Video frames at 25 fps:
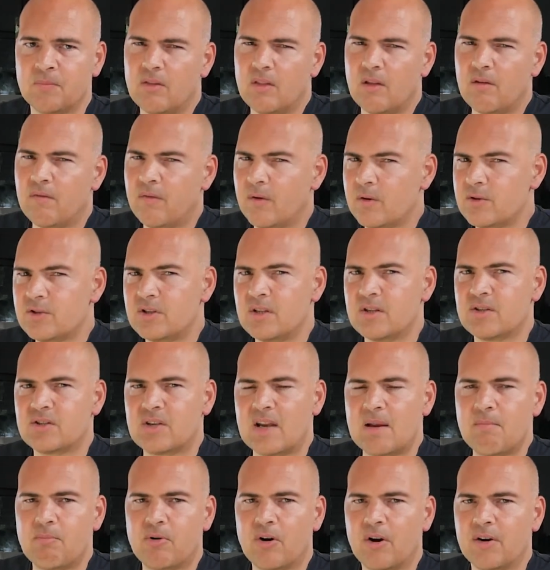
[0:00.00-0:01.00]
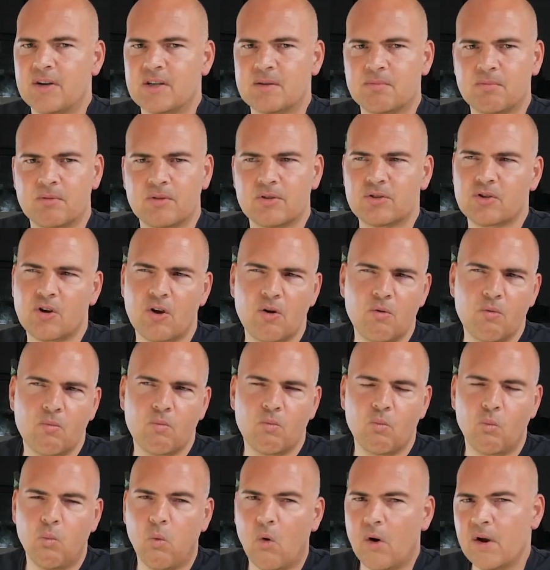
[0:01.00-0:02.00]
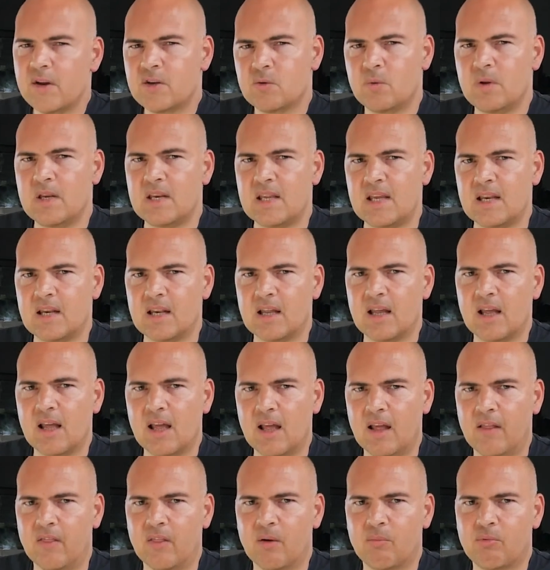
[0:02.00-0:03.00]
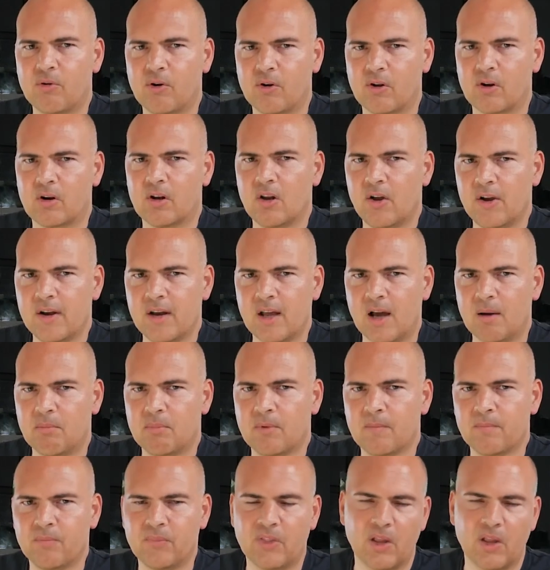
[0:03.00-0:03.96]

They're virtually the same price, so why do we need it in the product lineup?